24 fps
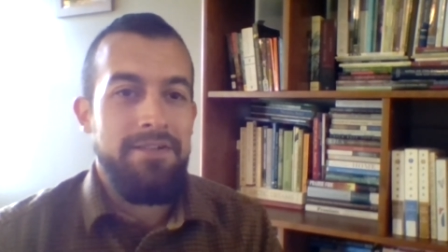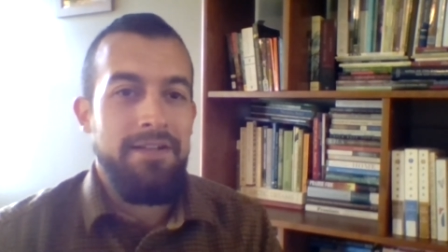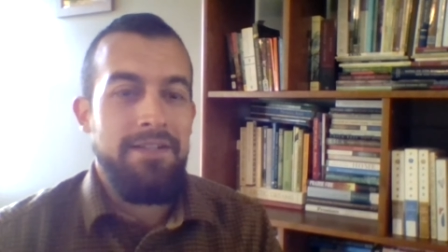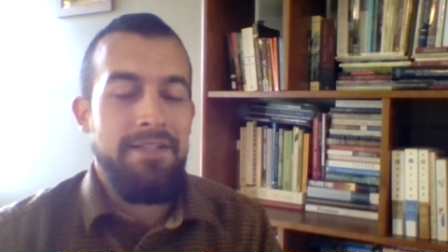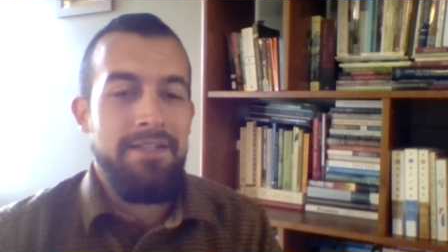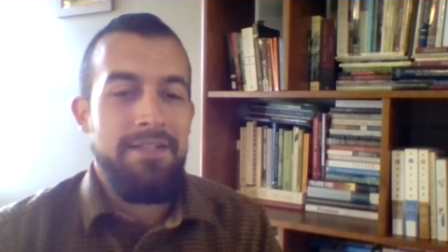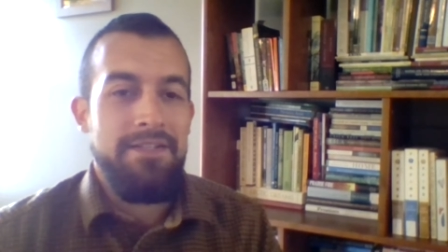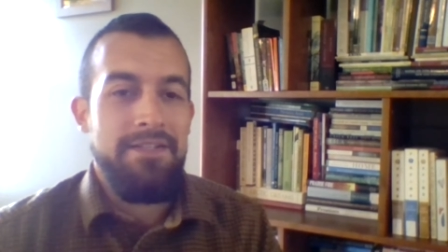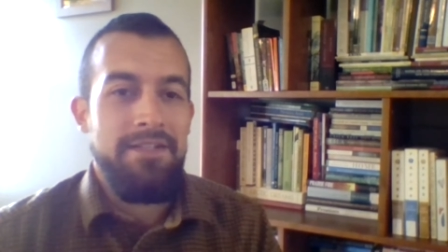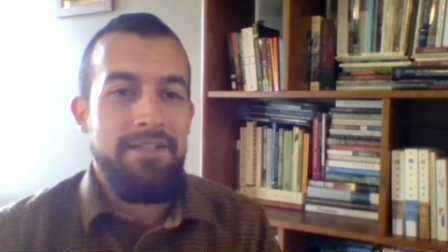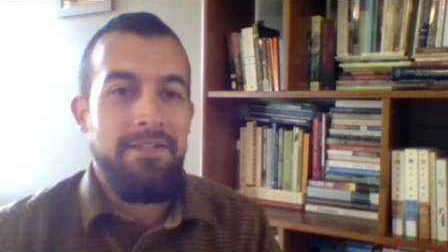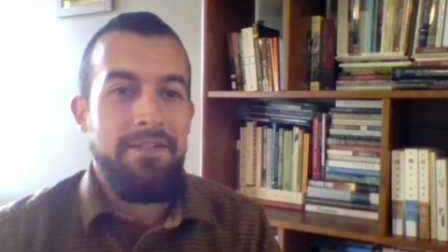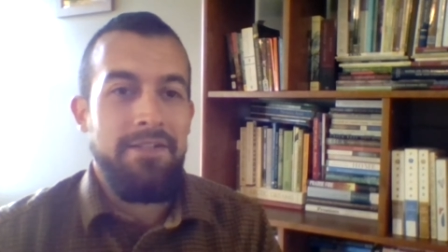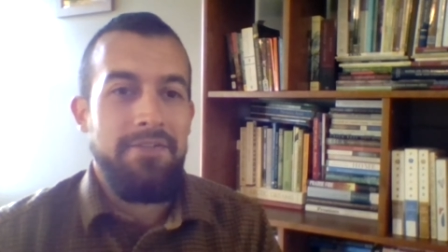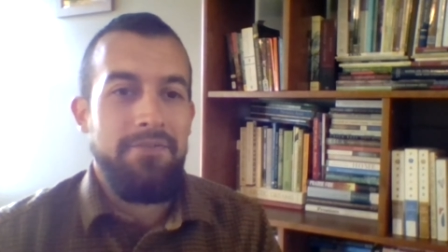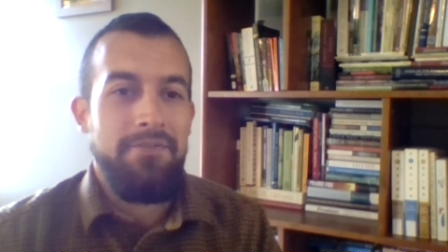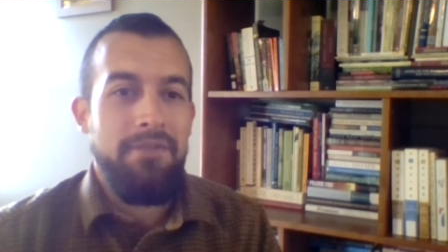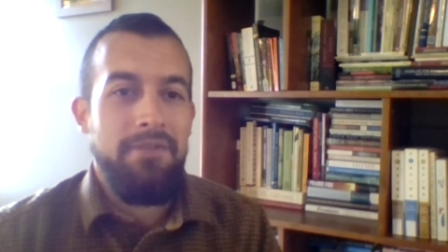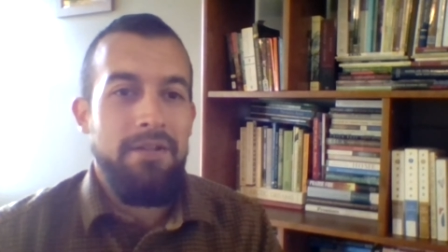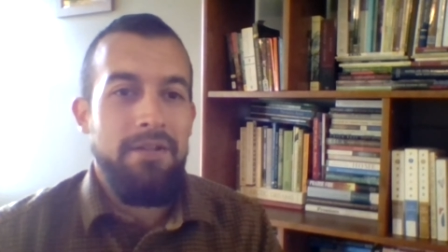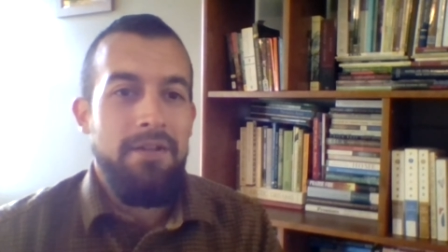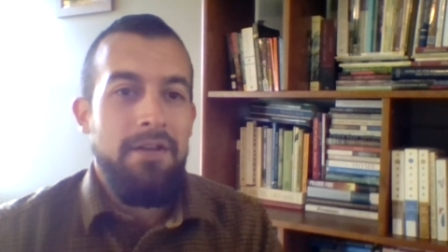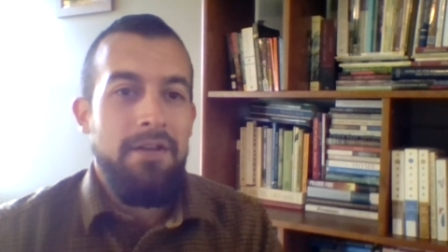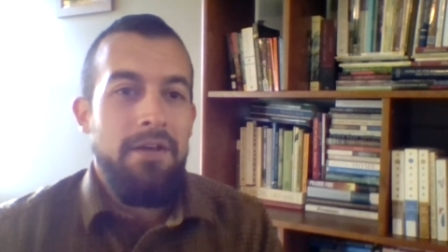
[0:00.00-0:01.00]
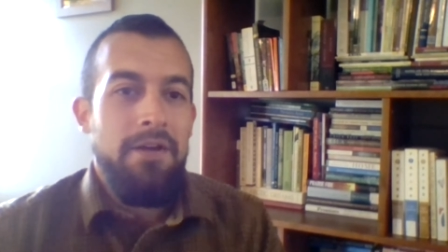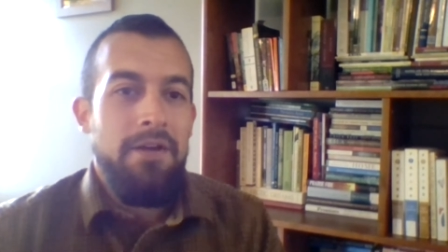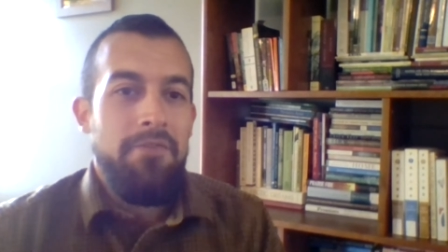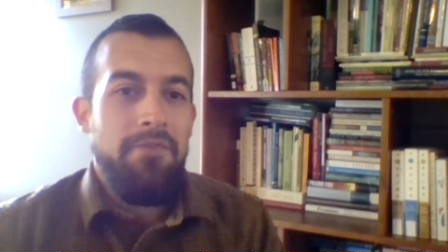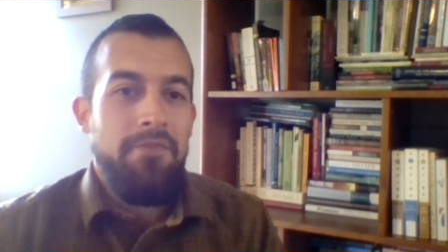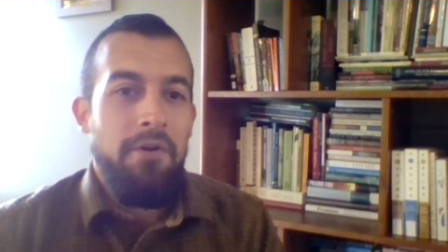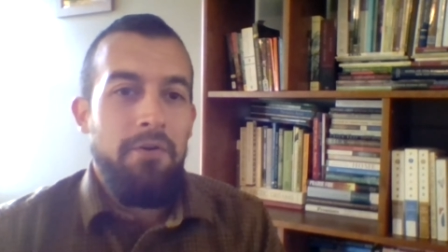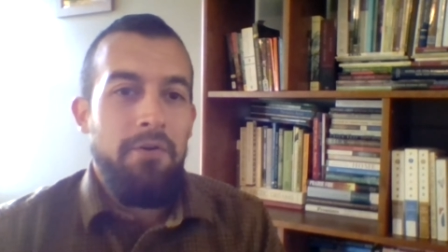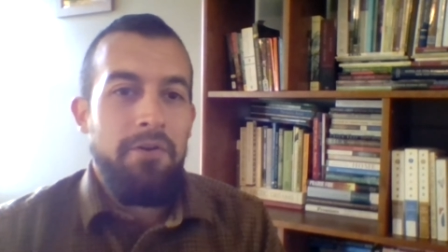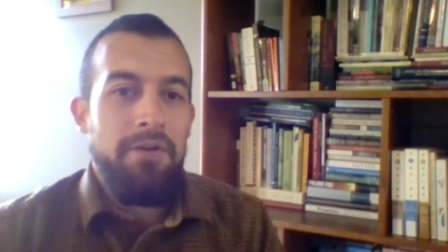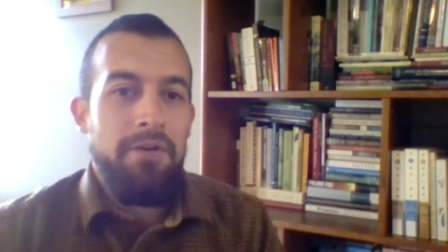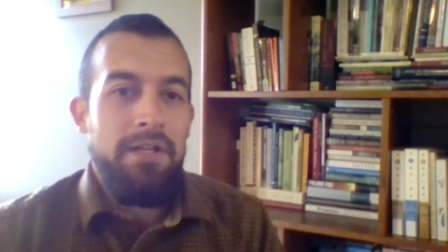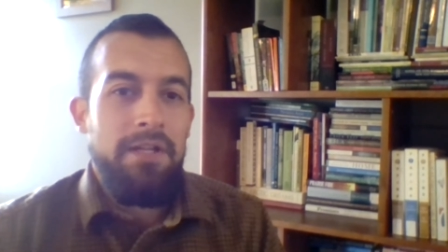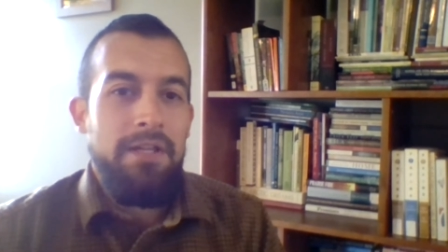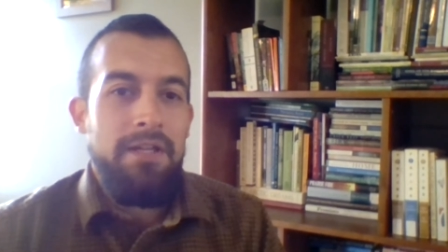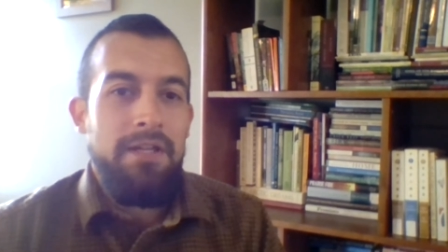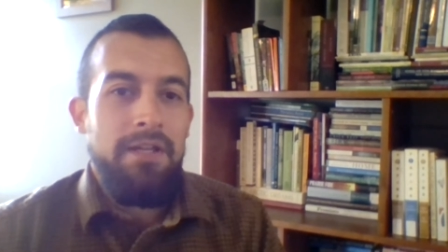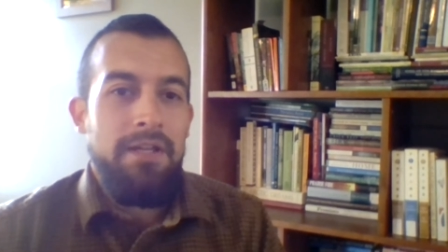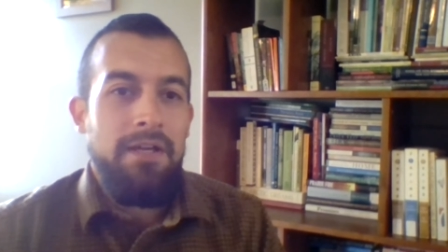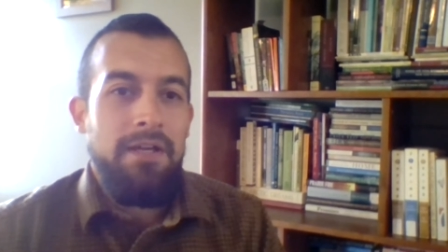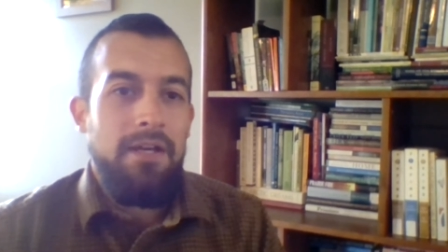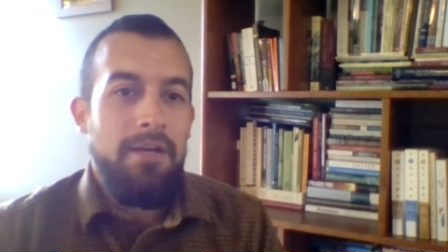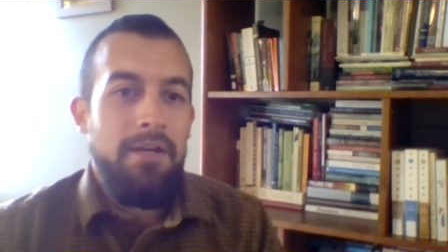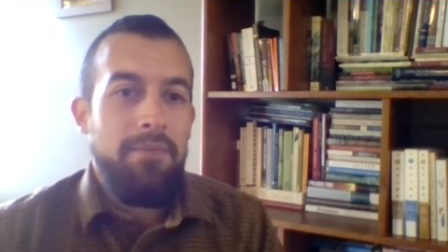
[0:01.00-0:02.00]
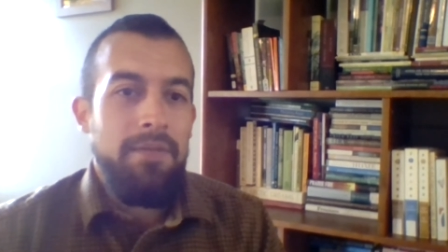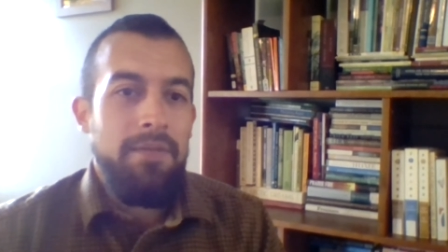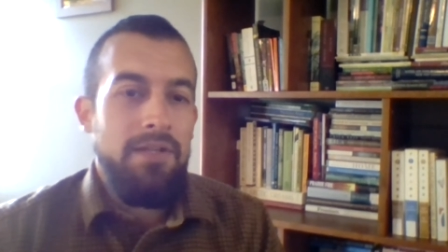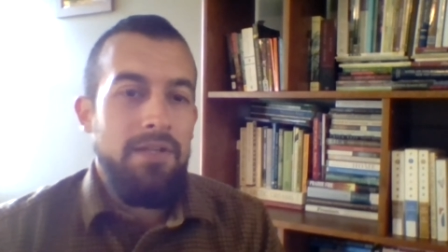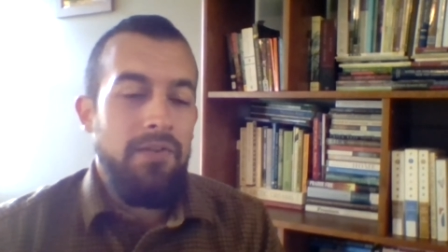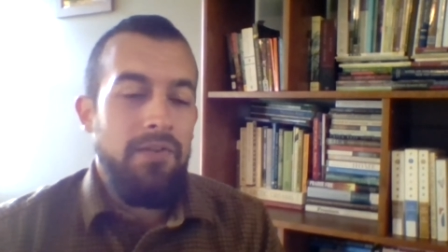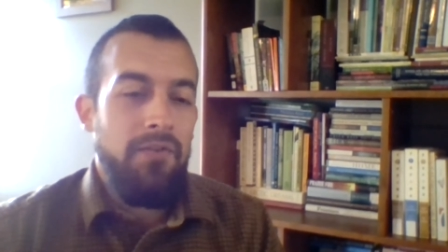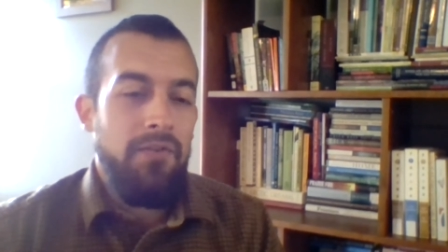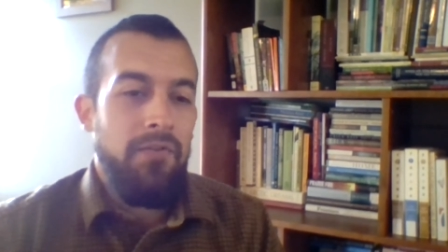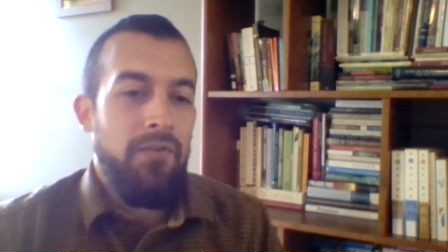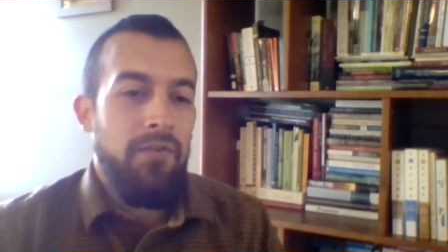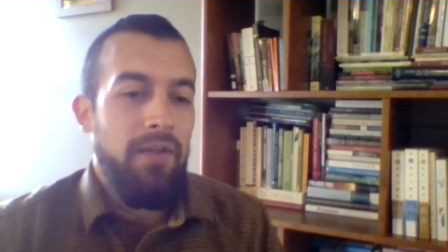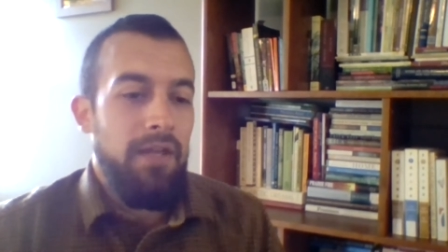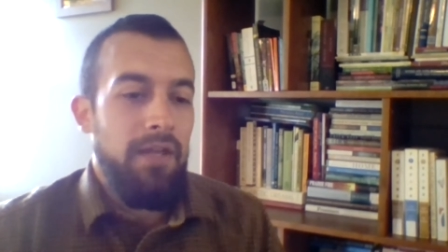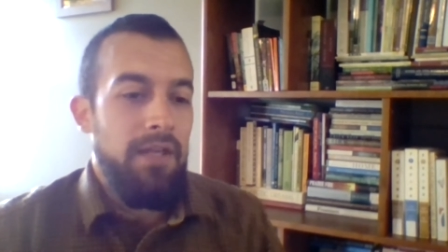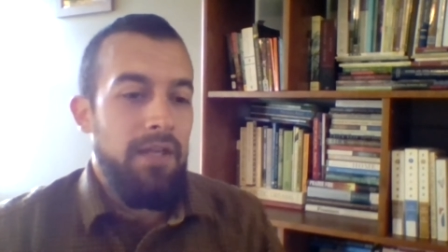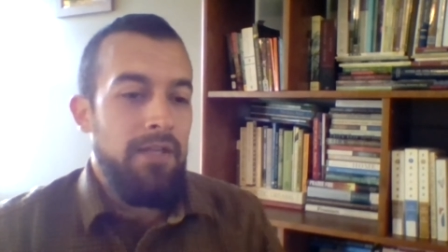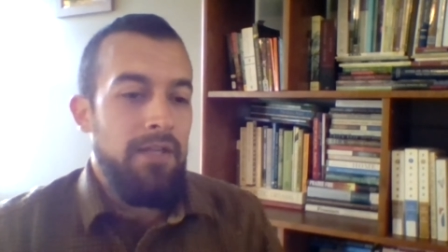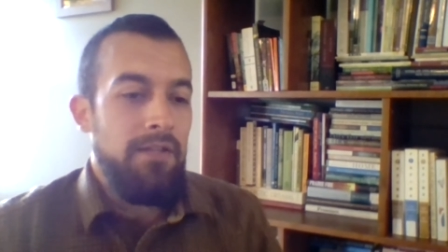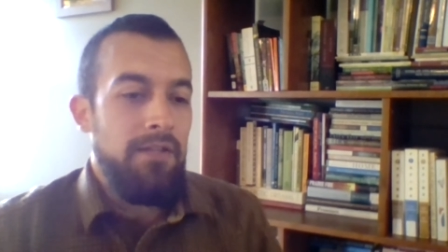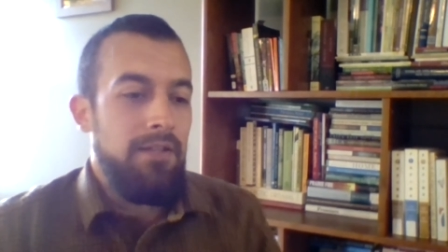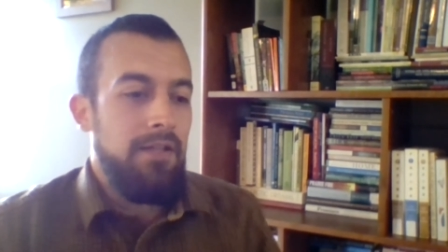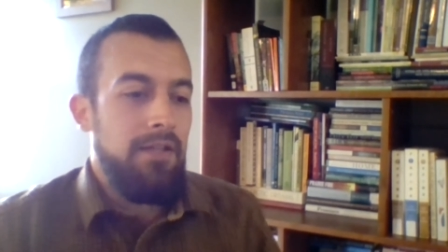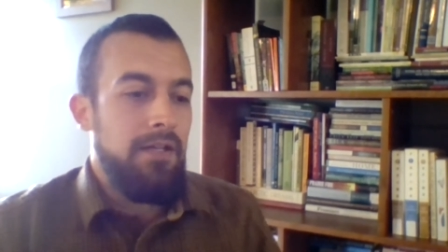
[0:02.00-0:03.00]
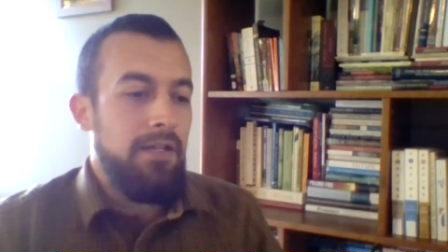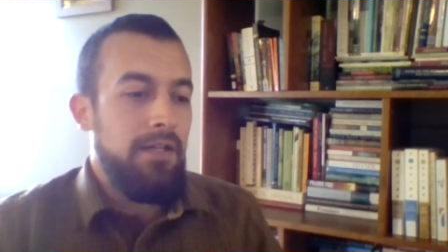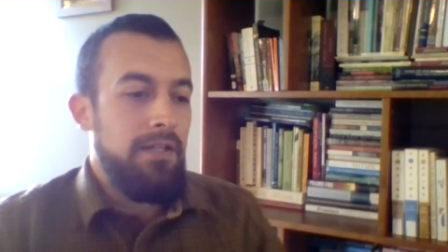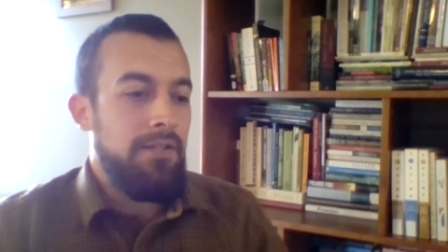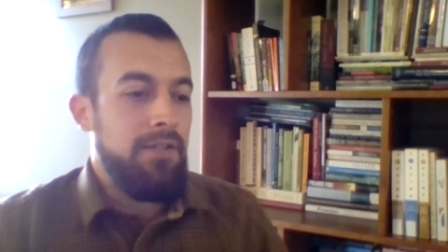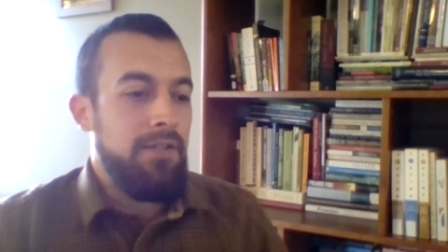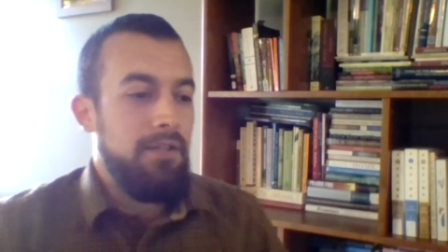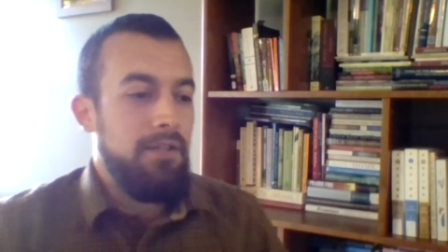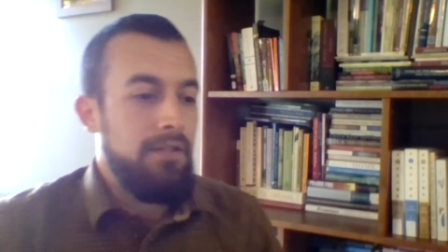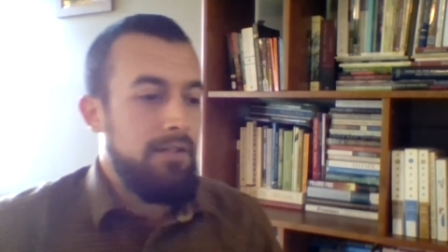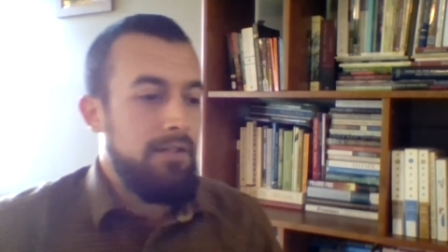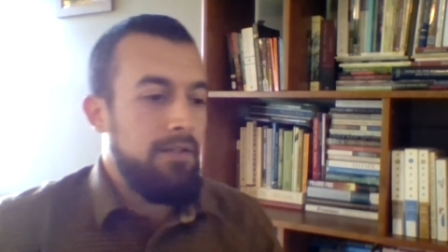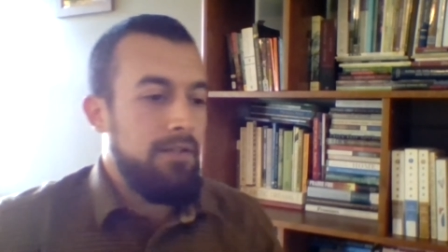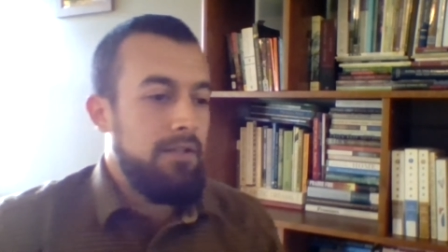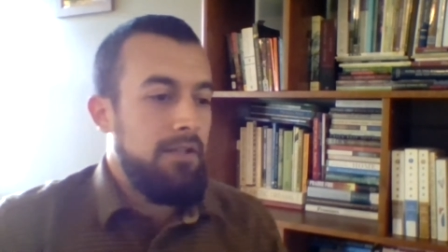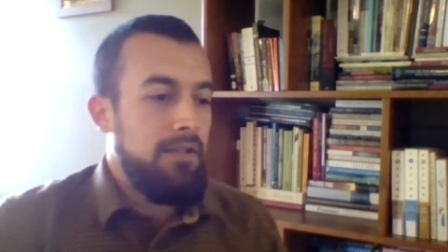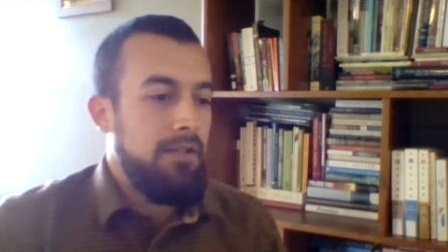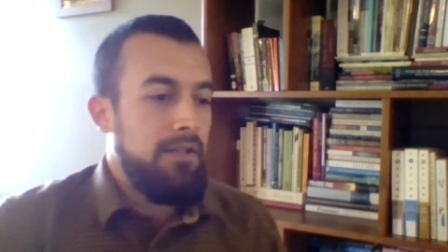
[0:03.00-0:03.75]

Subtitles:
And then Dillon Fogarty is the